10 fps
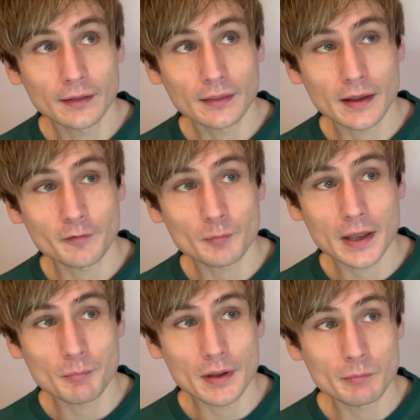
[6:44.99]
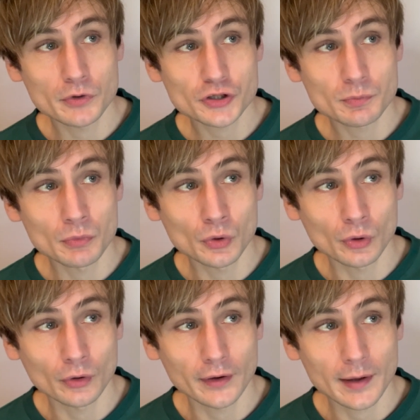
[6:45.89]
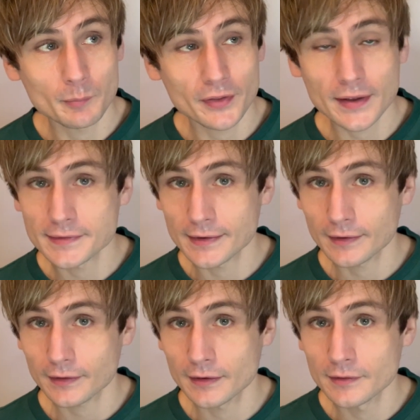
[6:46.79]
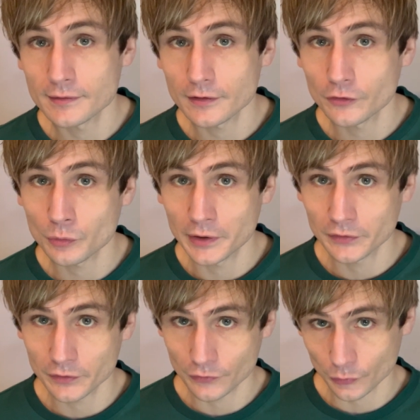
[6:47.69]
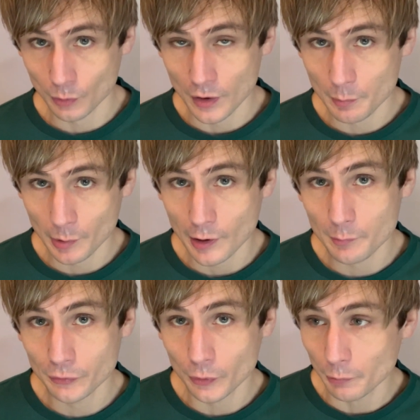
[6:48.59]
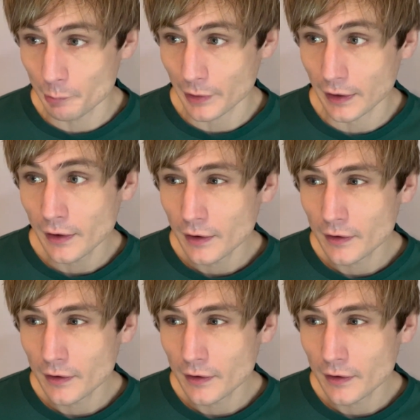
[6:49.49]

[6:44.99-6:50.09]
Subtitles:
they've made me much more empathetic in situations where I perhaps wouldn't be.